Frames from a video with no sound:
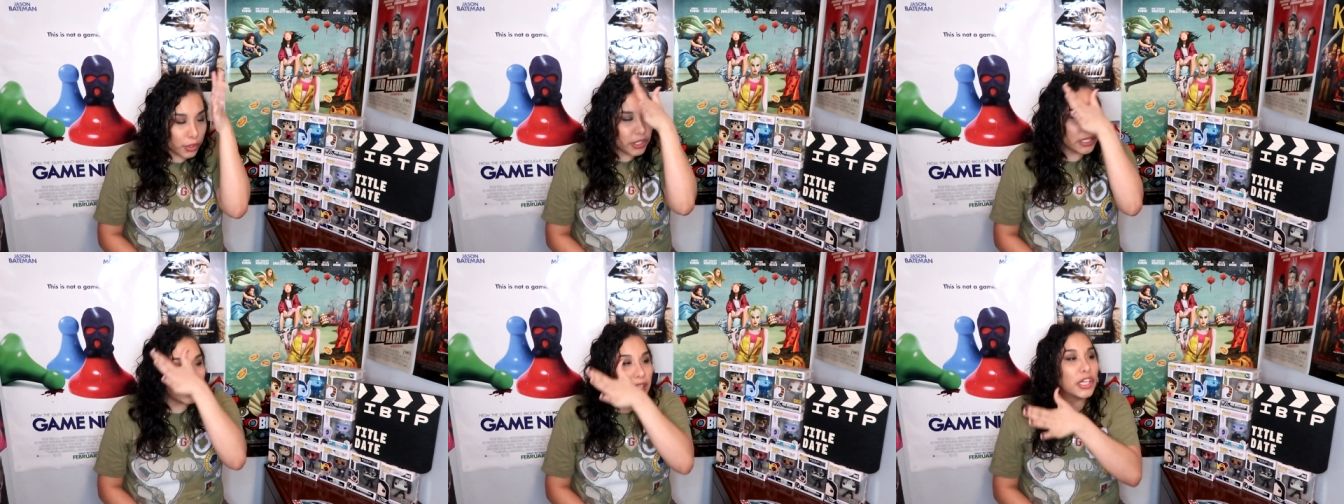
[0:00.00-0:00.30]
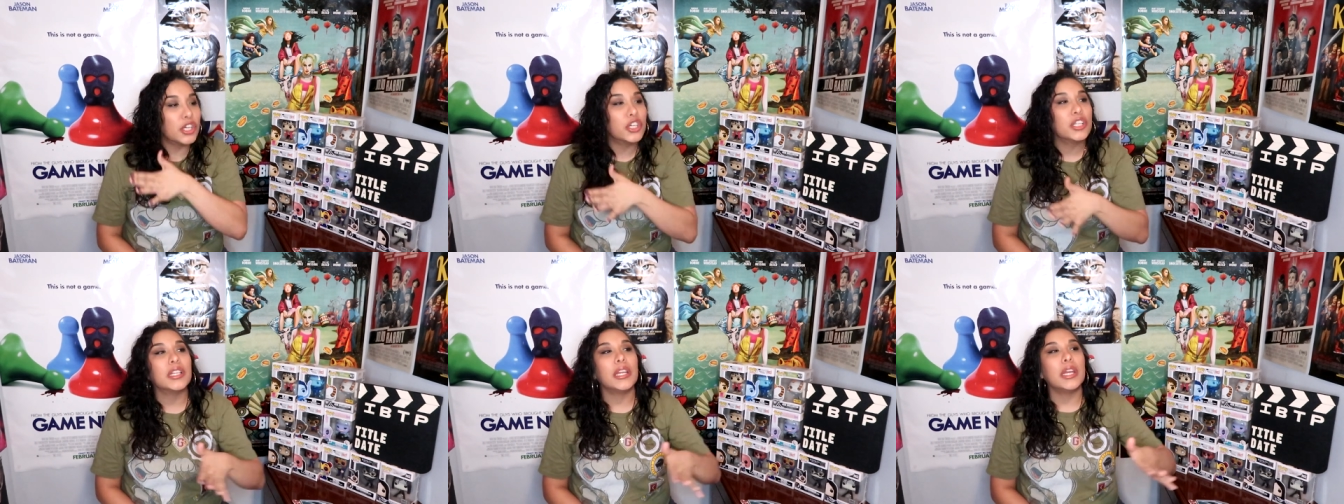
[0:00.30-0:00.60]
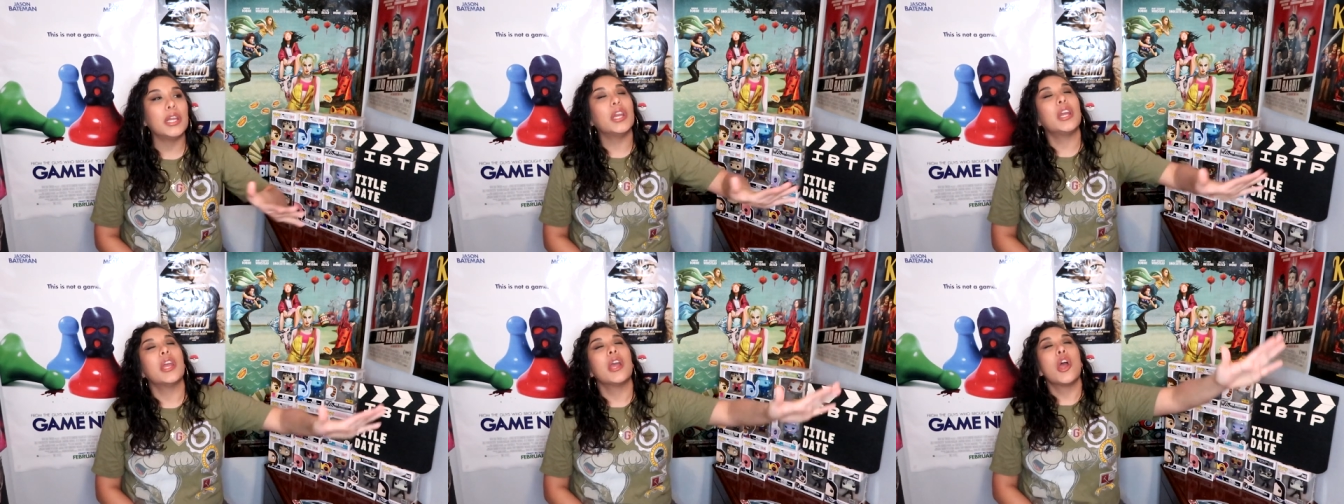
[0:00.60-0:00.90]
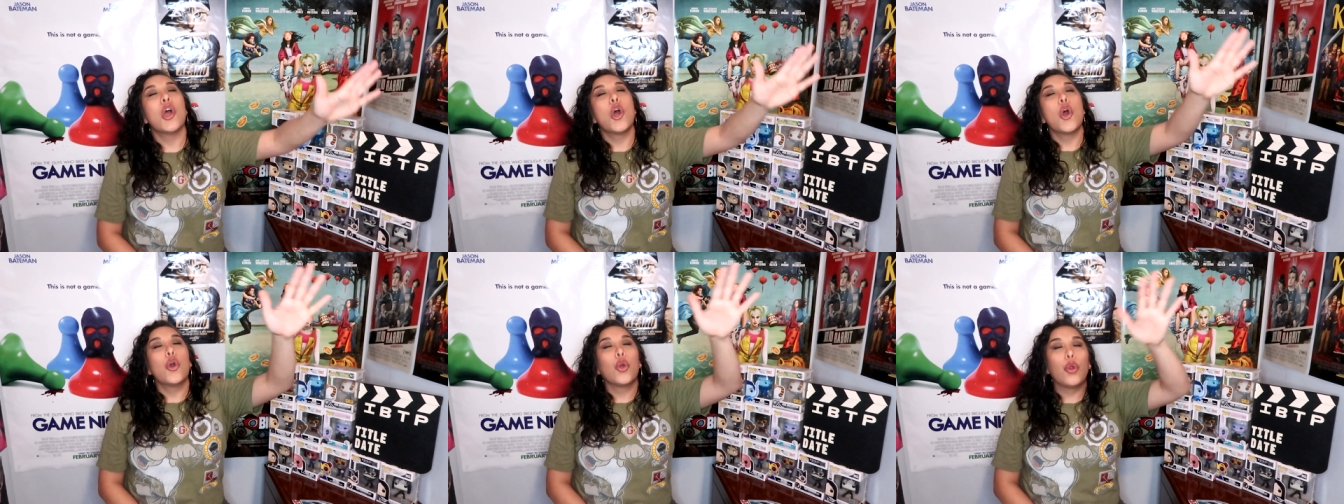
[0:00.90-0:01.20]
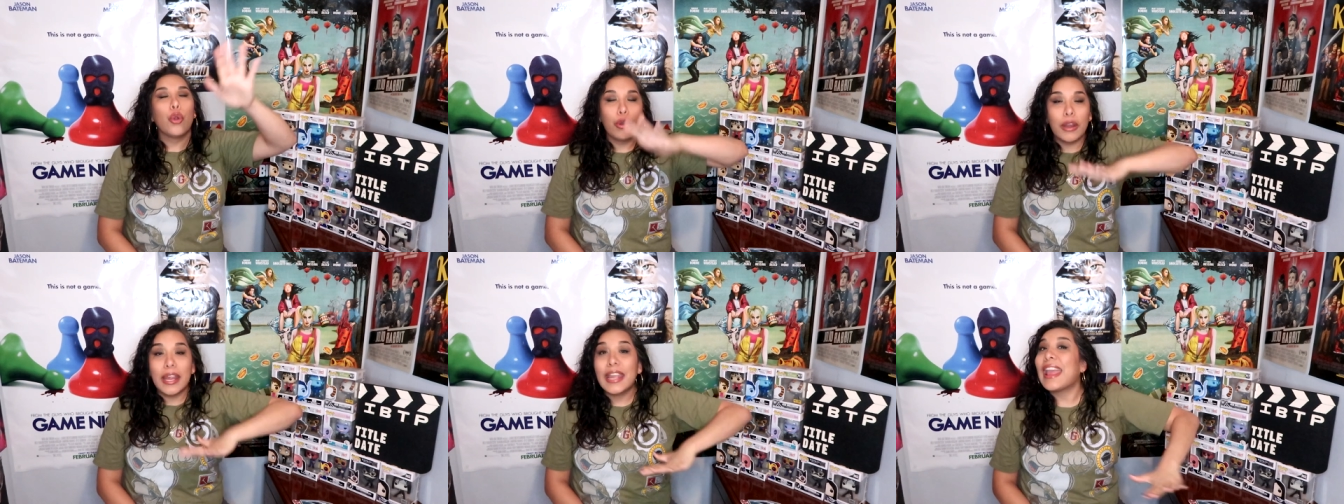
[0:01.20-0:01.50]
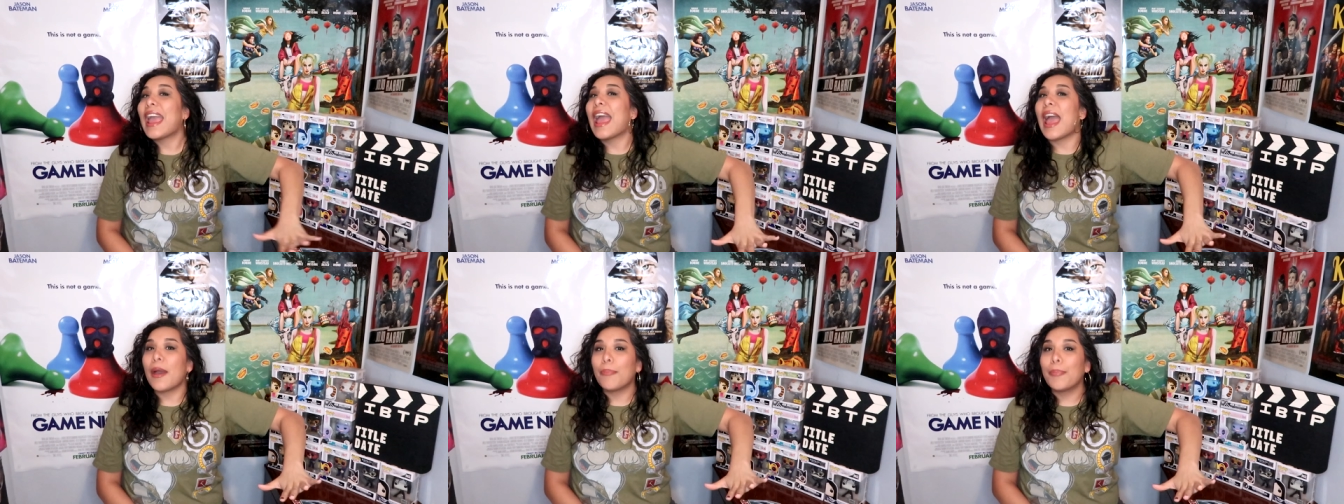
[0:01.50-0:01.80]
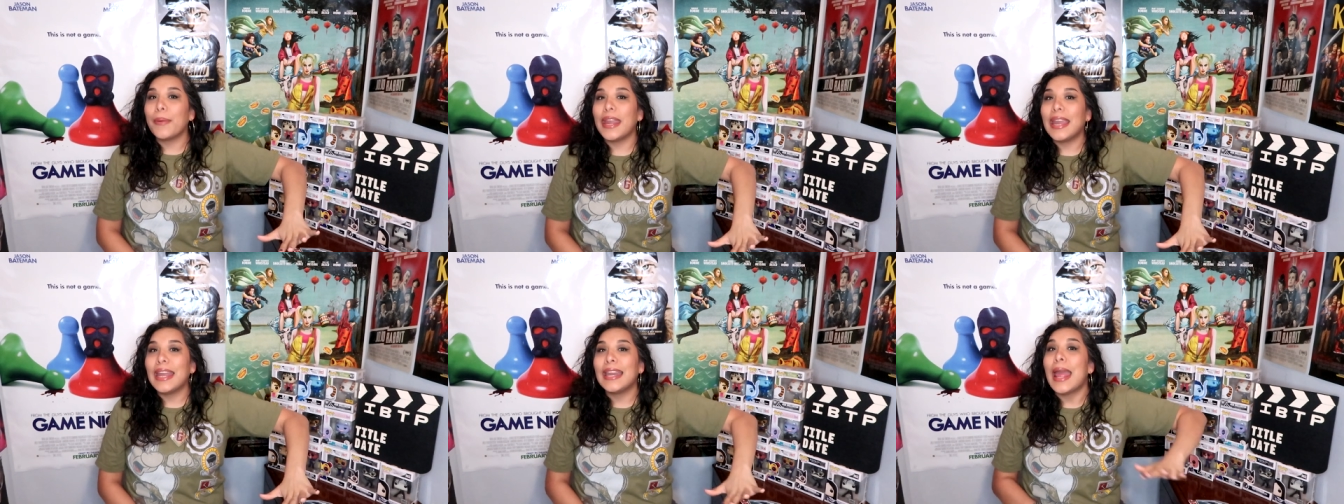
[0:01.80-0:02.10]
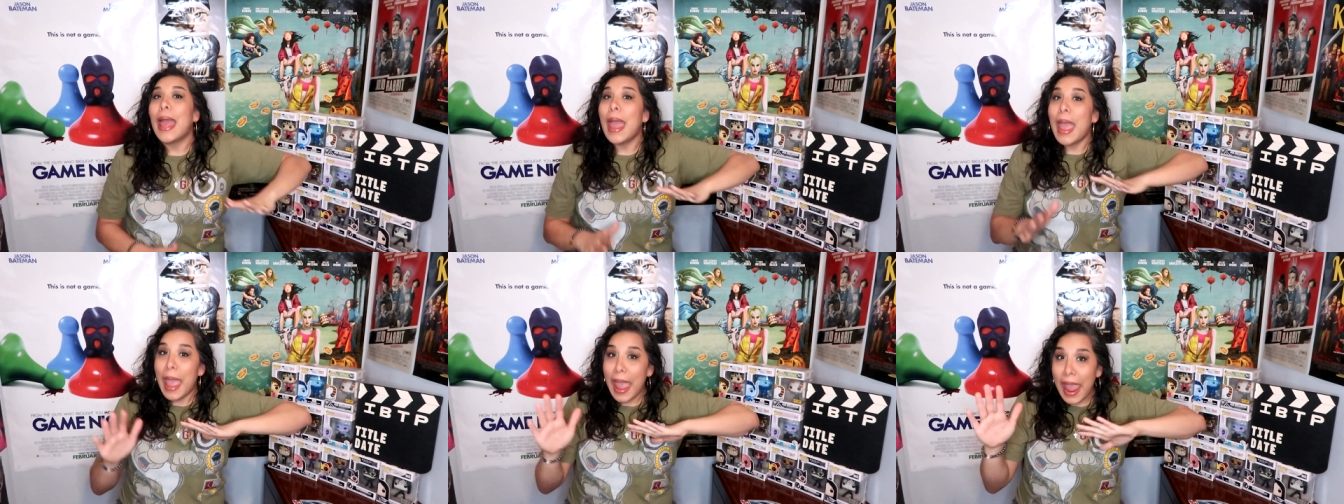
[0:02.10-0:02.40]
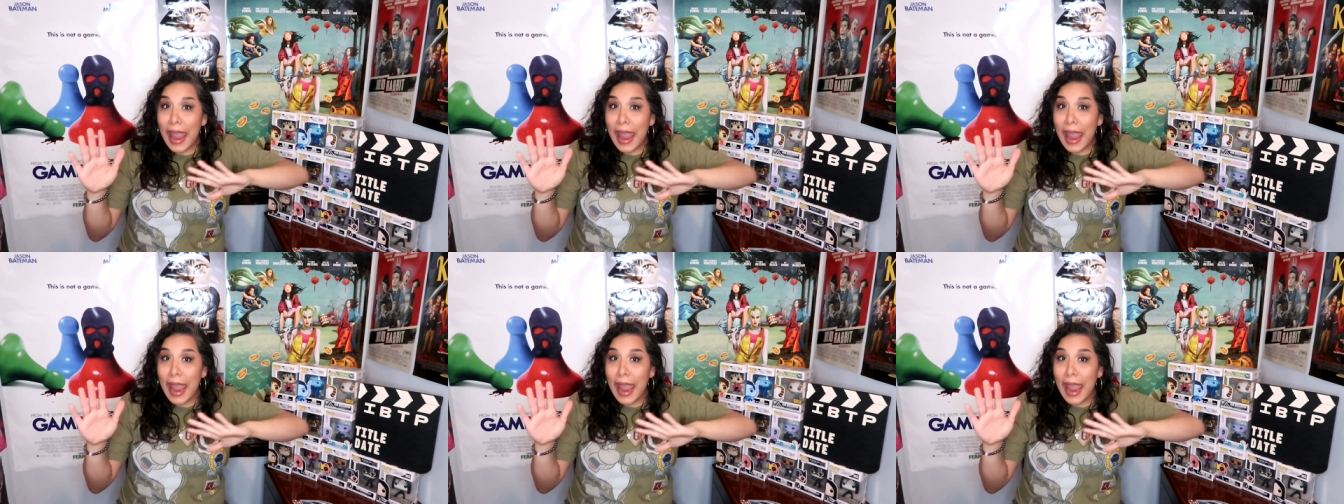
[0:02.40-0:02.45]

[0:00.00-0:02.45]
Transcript: we're literally recapping